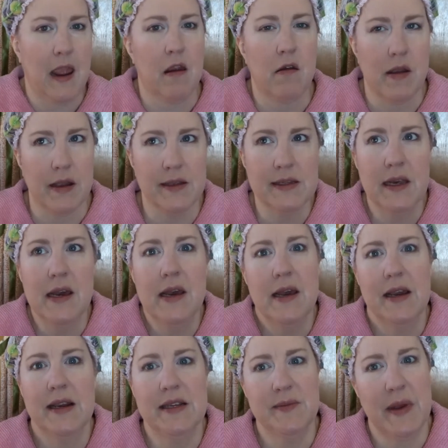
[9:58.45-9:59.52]
areas
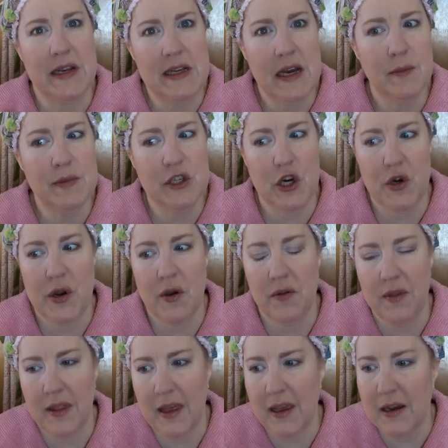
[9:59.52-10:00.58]
because my tubs are out
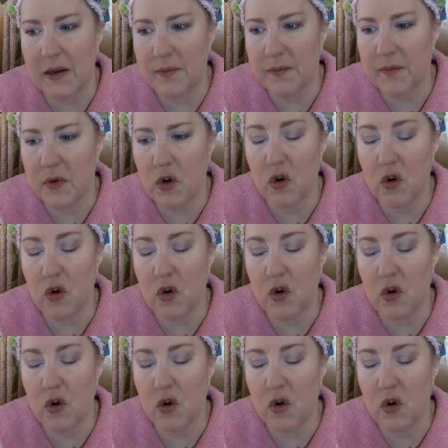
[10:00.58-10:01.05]
in the um,